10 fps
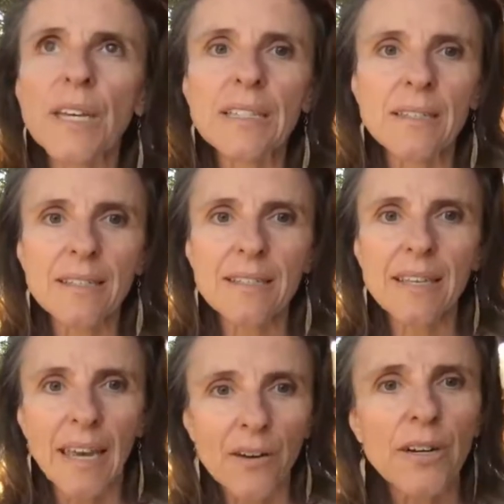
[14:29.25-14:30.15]
it's
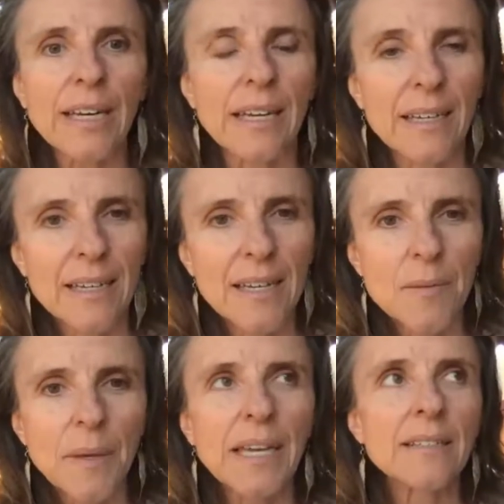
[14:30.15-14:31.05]
scary
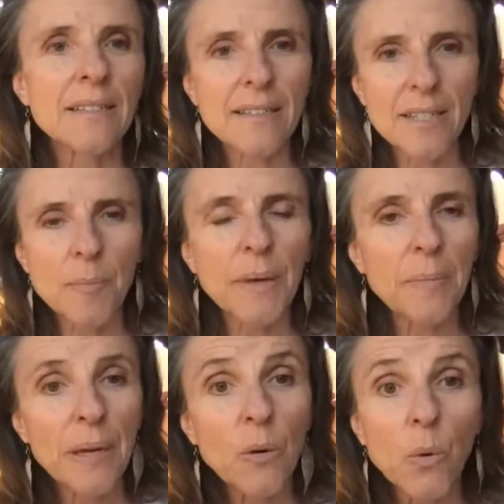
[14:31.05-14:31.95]
because it's the big,
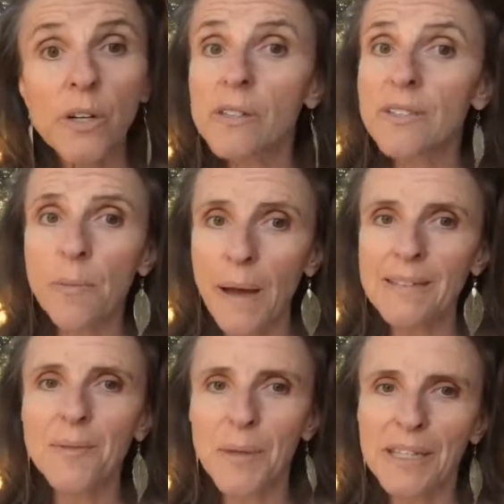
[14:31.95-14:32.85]
big world of
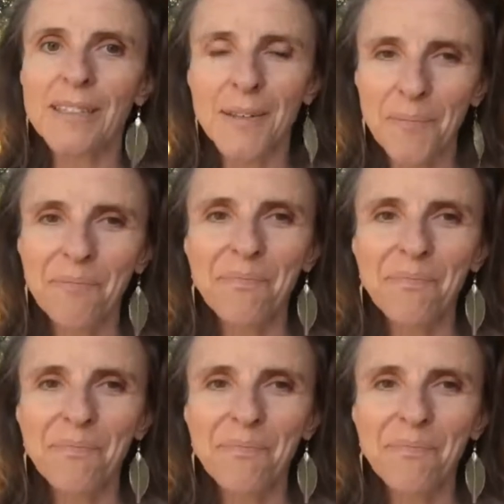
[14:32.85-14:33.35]
possibility,